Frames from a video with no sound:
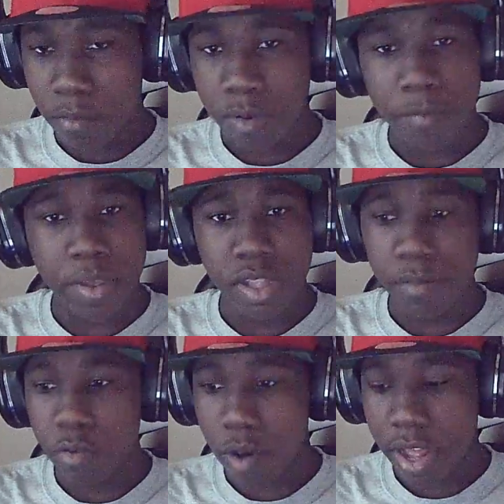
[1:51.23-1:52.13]
We've beaten them
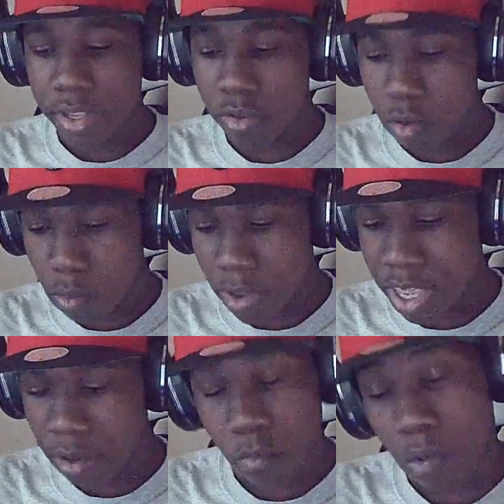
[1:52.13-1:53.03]
twice. We
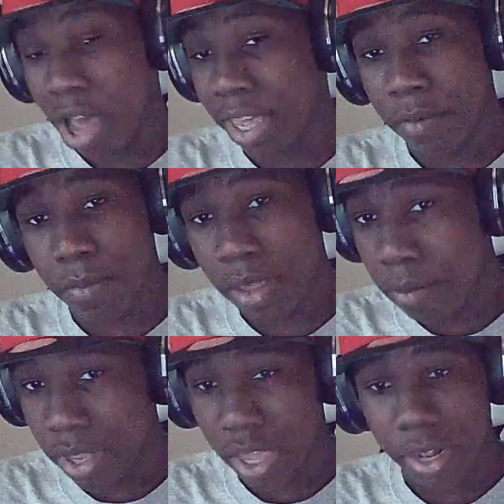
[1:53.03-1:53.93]
why can't we beat them
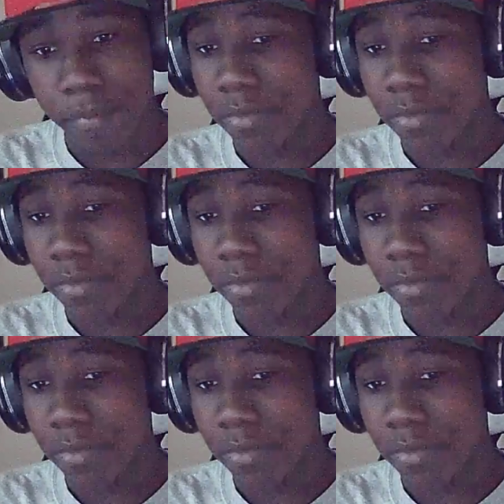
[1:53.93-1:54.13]
again?